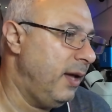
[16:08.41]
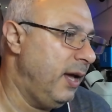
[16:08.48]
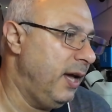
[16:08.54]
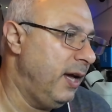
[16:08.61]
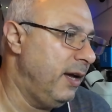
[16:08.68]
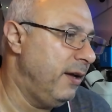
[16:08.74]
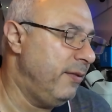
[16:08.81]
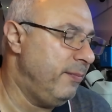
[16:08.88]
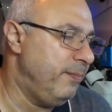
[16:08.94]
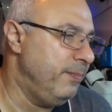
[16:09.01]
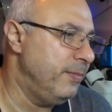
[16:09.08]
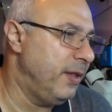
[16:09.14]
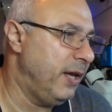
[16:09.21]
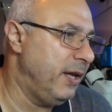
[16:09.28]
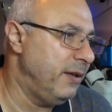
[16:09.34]

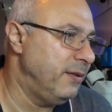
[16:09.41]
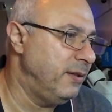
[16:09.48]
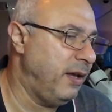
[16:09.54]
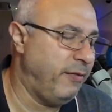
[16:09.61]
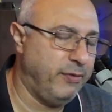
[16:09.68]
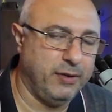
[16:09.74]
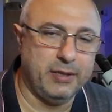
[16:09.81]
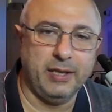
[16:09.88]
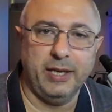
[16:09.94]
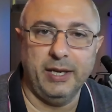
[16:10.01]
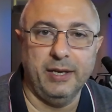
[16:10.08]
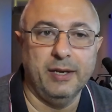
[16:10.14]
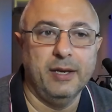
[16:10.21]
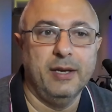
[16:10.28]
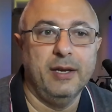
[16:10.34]
then
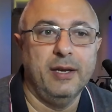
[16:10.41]
definitely